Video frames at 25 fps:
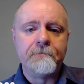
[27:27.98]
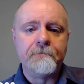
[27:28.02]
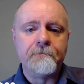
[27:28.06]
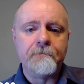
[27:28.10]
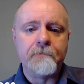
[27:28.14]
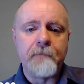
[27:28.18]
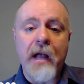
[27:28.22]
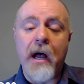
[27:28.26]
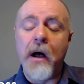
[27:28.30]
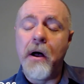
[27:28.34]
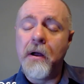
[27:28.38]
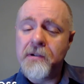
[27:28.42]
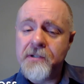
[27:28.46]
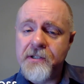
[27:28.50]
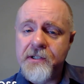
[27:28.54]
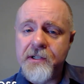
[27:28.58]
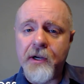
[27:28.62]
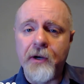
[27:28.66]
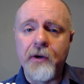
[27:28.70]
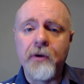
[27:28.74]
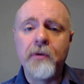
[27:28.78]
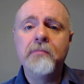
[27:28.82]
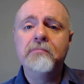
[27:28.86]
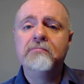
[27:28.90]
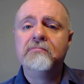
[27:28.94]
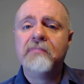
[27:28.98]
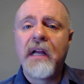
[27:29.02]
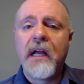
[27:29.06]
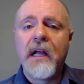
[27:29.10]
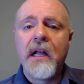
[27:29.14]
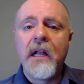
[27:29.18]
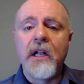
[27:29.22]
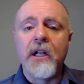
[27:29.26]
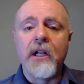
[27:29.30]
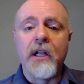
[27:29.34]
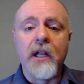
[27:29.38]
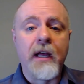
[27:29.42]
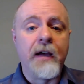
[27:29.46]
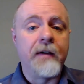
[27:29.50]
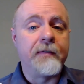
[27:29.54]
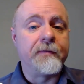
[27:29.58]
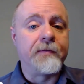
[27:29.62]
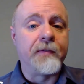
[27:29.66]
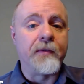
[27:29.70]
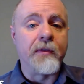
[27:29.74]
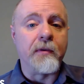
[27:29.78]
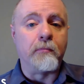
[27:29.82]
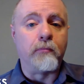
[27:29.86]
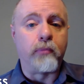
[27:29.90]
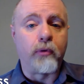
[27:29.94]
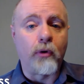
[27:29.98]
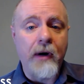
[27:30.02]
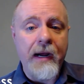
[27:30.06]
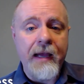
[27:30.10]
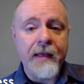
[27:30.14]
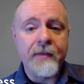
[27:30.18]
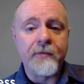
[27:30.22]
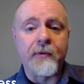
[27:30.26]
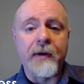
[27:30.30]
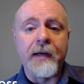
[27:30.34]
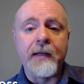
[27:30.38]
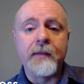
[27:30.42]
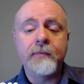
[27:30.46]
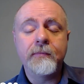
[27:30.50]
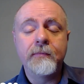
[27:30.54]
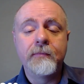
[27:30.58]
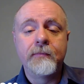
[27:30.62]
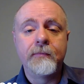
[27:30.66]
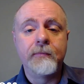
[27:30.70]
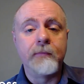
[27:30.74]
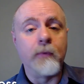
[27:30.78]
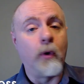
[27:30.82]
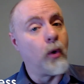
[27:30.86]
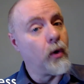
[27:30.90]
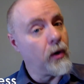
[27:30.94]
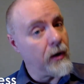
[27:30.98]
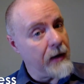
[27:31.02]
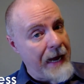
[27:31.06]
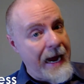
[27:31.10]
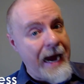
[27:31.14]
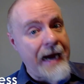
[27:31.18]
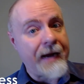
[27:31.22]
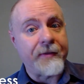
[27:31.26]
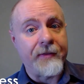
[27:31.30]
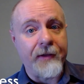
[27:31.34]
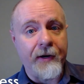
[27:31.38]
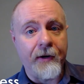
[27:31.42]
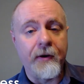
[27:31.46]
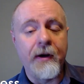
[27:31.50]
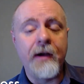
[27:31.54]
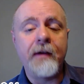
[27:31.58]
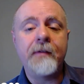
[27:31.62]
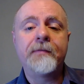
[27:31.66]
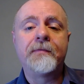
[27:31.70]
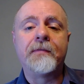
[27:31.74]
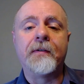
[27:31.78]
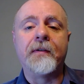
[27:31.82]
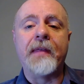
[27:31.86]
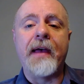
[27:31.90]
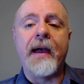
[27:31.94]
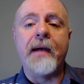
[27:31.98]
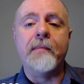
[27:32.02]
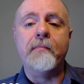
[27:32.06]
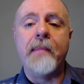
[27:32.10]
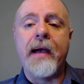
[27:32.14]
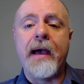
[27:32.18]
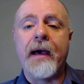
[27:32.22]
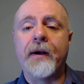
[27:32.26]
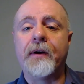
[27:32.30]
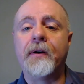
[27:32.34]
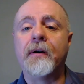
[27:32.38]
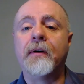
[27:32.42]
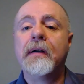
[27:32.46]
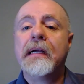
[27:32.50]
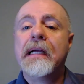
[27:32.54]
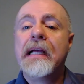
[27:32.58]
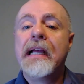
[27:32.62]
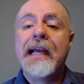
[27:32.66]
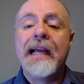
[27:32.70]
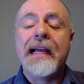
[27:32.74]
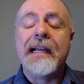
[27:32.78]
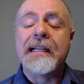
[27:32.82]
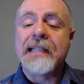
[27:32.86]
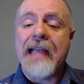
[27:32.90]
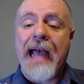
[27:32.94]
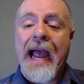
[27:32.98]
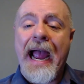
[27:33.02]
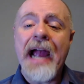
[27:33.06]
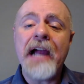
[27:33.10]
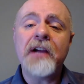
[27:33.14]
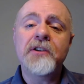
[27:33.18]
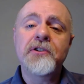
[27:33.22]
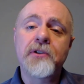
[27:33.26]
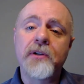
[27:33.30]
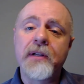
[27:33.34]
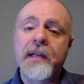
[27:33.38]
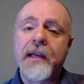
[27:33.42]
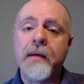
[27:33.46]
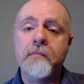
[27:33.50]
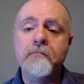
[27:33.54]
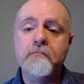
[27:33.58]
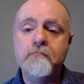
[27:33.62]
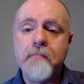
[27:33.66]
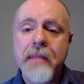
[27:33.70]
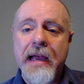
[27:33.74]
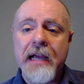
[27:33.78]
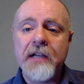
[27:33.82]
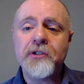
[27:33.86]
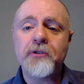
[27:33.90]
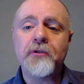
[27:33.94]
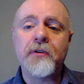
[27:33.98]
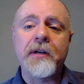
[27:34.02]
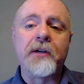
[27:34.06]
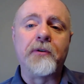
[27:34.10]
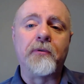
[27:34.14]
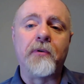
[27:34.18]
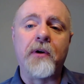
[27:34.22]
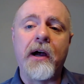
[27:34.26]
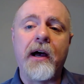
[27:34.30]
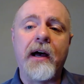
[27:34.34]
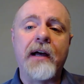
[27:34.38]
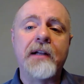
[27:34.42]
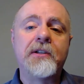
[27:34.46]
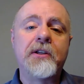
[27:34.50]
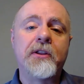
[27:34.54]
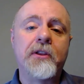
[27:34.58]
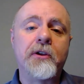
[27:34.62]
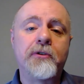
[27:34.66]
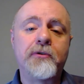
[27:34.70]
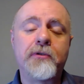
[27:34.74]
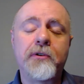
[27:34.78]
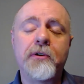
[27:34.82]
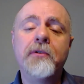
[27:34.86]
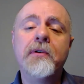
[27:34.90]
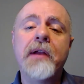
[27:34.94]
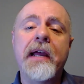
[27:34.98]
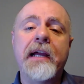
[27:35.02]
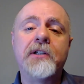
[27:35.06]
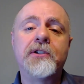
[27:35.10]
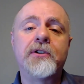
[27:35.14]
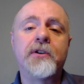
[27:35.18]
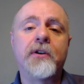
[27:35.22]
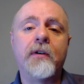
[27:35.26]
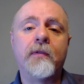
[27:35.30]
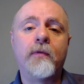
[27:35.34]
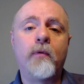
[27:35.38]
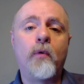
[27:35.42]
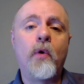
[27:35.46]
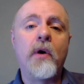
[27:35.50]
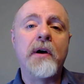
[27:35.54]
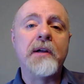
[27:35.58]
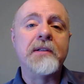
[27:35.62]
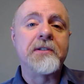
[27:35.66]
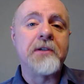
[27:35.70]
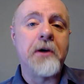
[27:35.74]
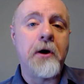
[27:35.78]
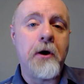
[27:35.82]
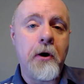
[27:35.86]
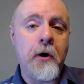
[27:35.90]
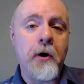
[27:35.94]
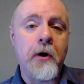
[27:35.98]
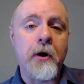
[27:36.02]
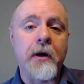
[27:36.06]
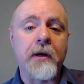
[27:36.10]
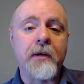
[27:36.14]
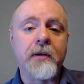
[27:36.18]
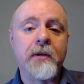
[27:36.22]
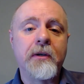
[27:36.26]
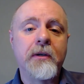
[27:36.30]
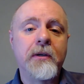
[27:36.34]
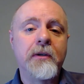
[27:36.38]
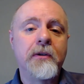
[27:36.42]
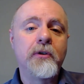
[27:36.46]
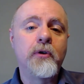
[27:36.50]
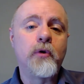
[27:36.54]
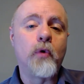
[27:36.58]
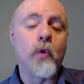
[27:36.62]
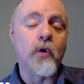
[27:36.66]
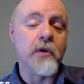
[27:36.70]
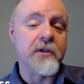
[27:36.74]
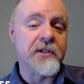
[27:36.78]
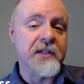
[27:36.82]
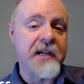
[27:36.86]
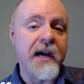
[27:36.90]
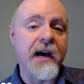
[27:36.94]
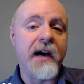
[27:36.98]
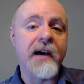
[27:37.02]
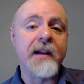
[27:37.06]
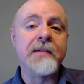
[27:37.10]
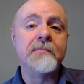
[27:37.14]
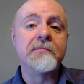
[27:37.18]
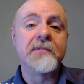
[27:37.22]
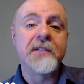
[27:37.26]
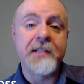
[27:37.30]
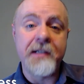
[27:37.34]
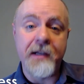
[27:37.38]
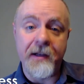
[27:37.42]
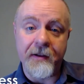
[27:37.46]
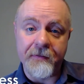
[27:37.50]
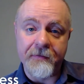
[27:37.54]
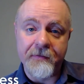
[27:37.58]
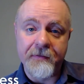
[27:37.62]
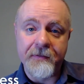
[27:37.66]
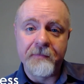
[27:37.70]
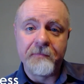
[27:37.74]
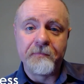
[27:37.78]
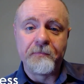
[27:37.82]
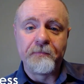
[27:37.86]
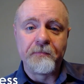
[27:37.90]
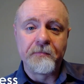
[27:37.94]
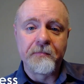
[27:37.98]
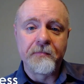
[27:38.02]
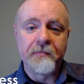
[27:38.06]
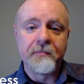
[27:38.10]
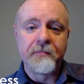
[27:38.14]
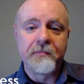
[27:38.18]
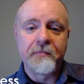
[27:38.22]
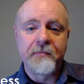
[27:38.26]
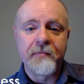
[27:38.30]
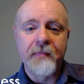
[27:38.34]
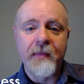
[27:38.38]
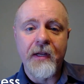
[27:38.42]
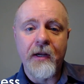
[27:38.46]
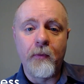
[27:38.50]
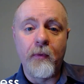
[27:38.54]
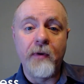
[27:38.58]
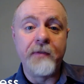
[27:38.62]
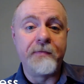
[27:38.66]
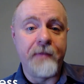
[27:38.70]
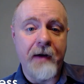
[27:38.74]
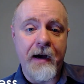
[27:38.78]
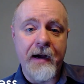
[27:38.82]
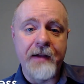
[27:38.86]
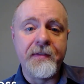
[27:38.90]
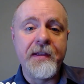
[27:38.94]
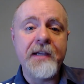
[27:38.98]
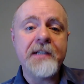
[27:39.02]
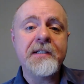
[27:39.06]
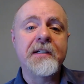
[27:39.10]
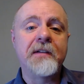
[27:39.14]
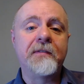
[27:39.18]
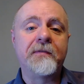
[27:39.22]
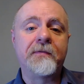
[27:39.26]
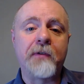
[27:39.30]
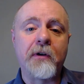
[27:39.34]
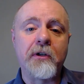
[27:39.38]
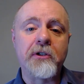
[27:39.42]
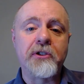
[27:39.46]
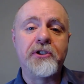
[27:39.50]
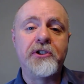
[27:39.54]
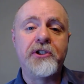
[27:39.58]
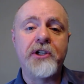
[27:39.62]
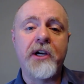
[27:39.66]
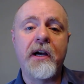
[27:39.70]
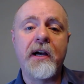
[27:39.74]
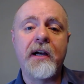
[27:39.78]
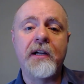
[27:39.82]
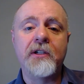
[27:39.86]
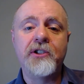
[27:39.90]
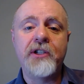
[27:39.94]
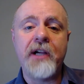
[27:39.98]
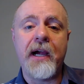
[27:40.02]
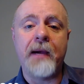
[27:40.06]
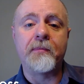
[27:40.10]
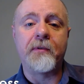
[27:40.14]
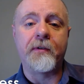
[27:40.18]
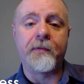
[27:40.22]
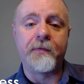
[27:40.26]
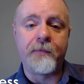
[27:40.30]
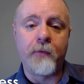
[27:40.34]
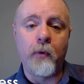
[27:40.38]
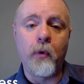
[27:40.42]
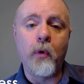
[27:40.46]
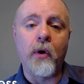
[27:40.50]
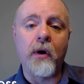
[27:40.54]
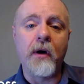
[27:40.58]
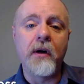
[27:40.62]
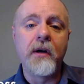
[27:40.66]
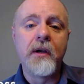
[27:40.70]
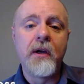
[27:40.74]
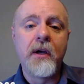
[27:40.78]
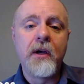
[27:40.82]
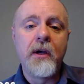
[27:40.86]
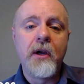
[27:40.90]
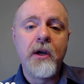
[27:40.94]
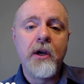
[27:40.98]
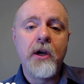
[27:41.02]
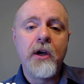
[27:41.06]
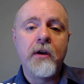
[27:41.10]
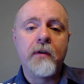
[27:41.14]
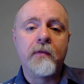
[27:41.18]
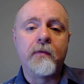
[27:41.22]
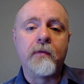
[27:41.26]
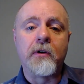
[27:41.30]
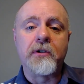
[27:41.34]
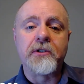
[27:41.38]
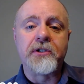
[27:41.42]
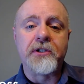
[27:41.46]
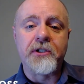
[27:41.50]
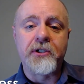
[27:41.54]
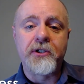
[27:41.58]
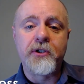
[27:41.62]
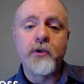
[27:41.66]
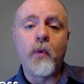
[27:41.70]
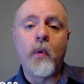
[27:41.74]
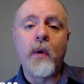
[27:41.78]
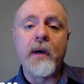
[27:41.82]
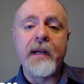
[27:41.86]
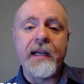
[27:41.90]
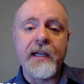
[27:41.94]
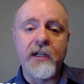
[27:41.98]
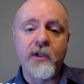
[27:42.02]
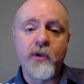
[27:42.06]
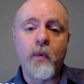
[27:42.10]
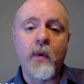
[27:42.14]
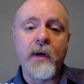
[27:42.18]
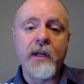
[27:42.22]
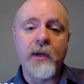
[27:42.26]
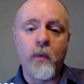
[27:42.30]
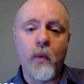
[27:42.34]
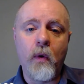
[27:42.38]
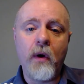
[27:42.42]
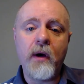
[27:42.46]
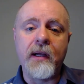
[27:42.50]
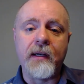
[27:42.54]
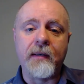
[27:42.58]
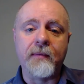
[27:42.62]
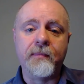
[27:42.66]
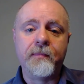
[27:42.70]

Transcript: Also, love for the brethren, or lack thereof for that matter, is actually a measuring rod to the true nature of one's heart towards God himself. We find this in 1 John chapter 4 verses 20 and 21.